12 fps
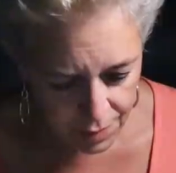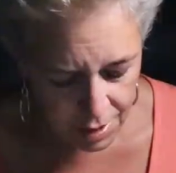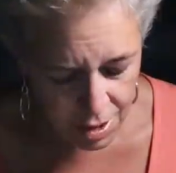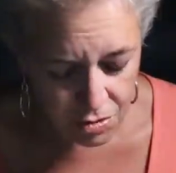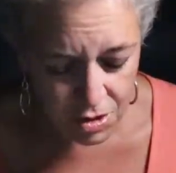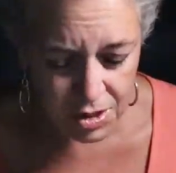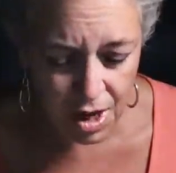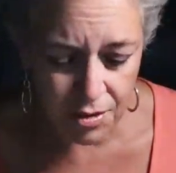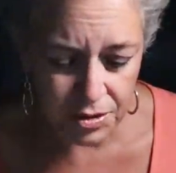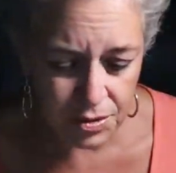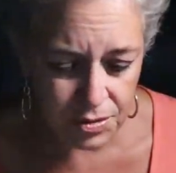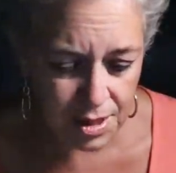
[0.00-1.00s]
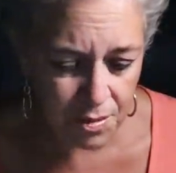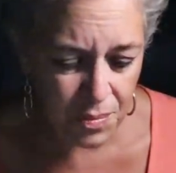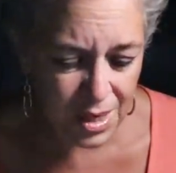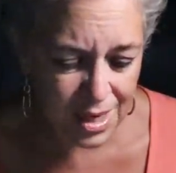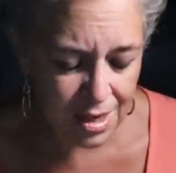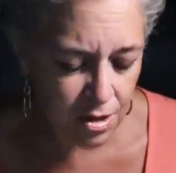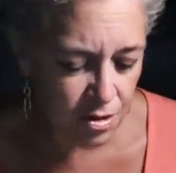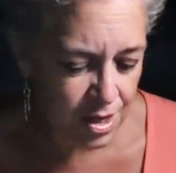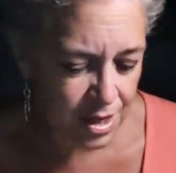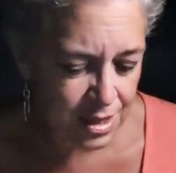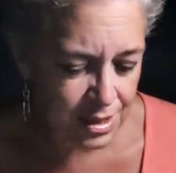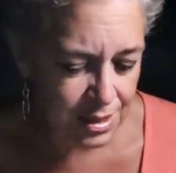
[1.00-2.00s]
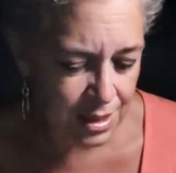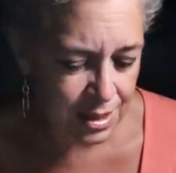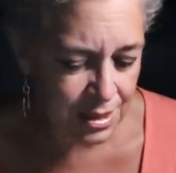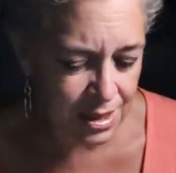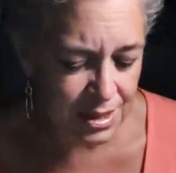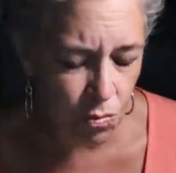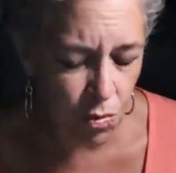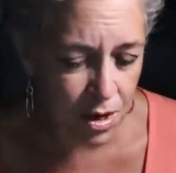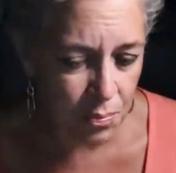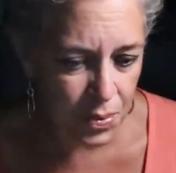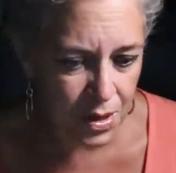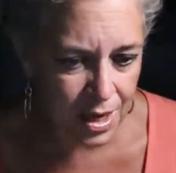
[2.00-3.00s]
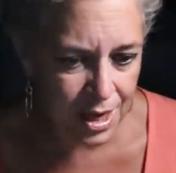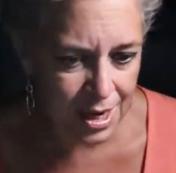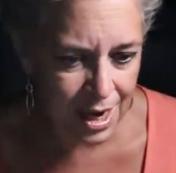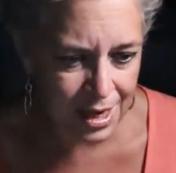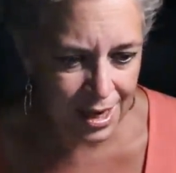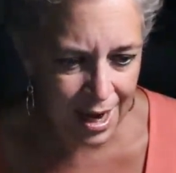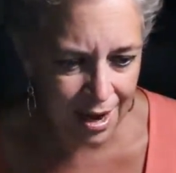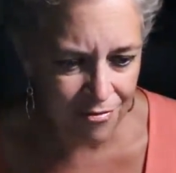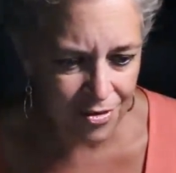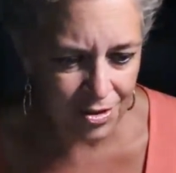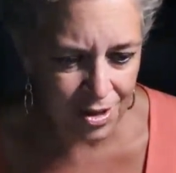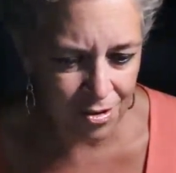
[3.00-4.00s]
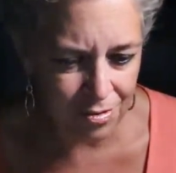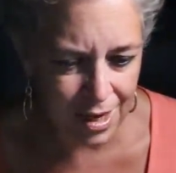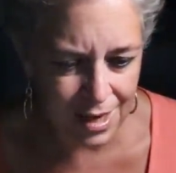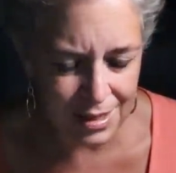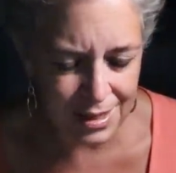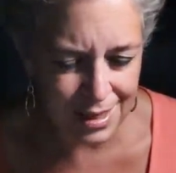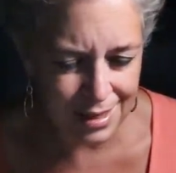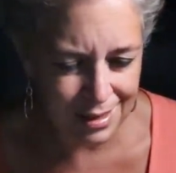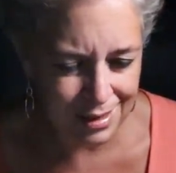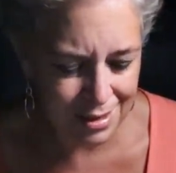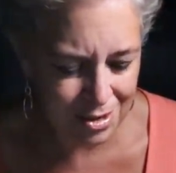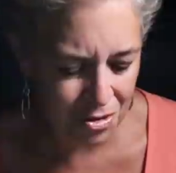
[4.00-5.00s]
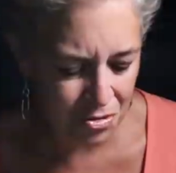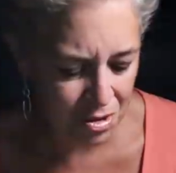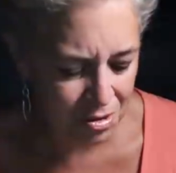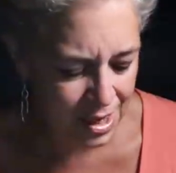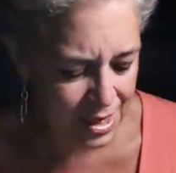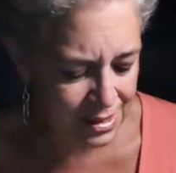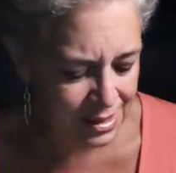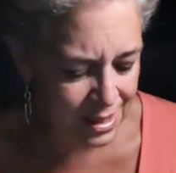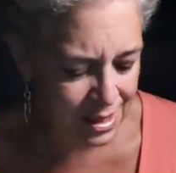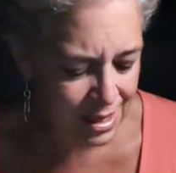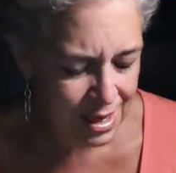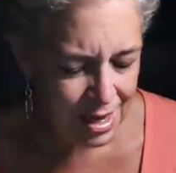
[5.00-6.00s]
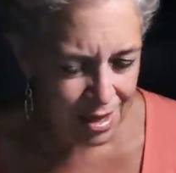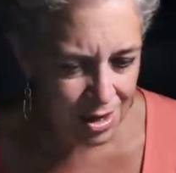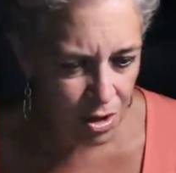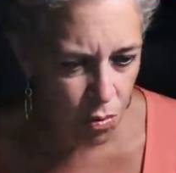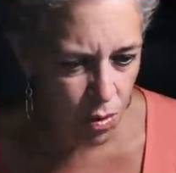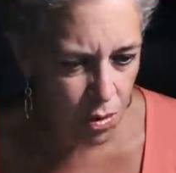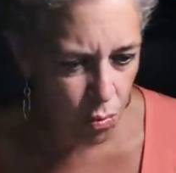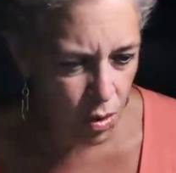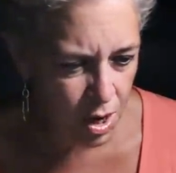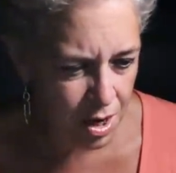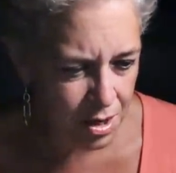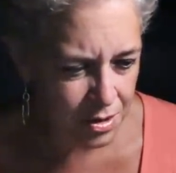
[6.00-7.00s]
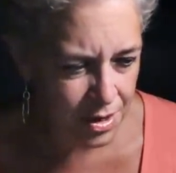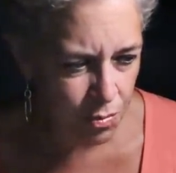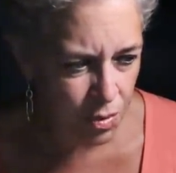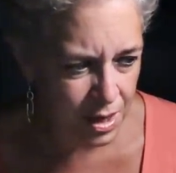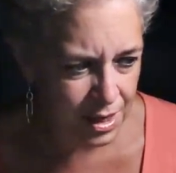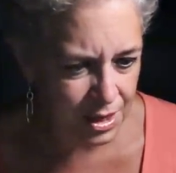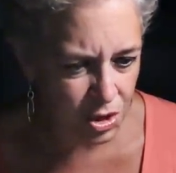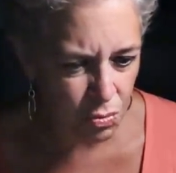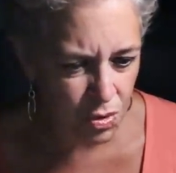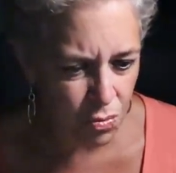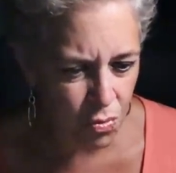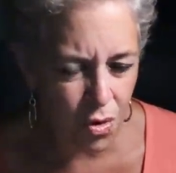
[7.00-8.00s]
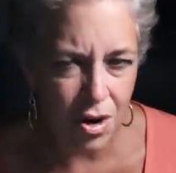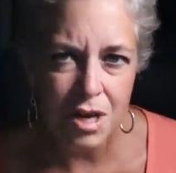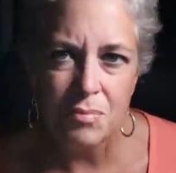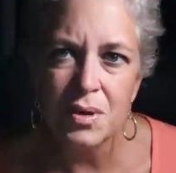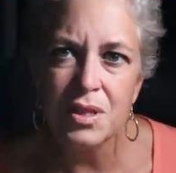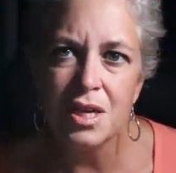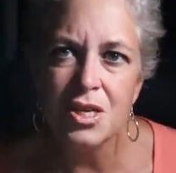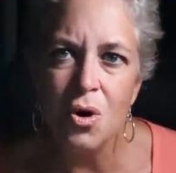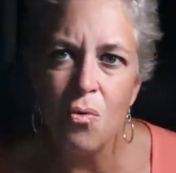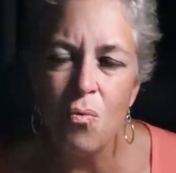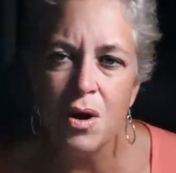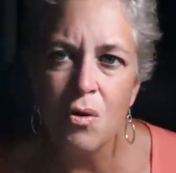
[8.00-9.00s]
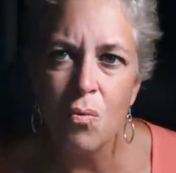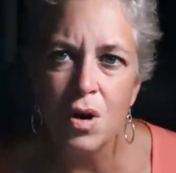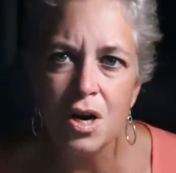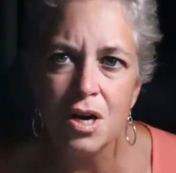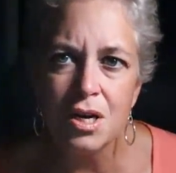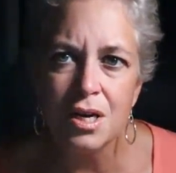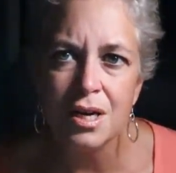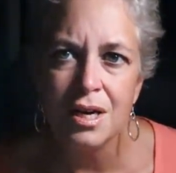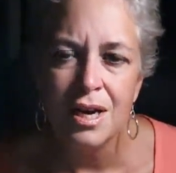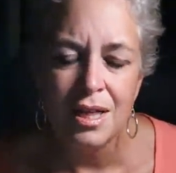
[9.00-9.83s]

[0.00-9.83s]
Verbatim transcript: There's also somebody here that doesn't want to put in any effort. They're lazy. You know, they're lazy. They don't want to work. They want to get the reward, but they don't want to work.